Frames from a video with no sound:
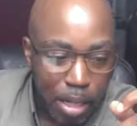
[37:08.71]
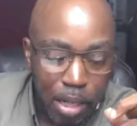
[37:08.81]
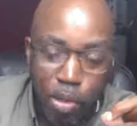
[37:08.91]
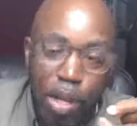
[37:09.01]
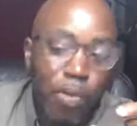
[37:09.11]

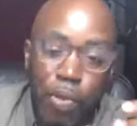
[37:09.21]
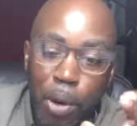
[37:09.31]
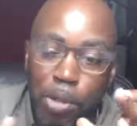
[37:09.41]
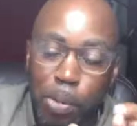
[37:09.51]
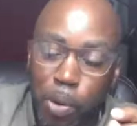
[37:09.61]
That
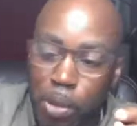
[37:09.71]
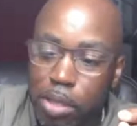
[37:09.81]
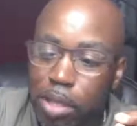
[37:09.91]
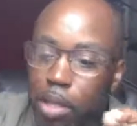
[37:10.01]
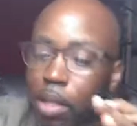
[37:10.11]
falls more
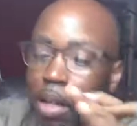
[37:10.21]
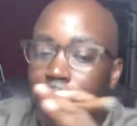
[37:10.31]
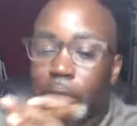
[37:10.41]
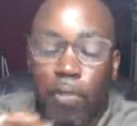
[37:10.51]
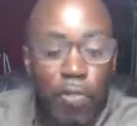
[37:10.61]
into the
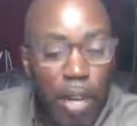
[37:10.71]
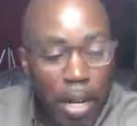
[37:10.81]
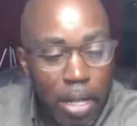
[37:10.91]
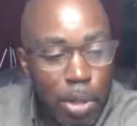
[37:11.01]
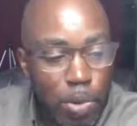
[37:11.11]

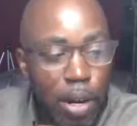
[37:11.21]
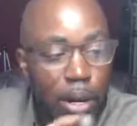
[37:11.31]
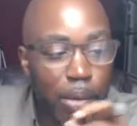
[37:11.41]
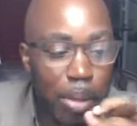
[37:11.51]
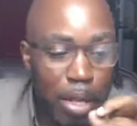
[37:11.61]
fetish realm.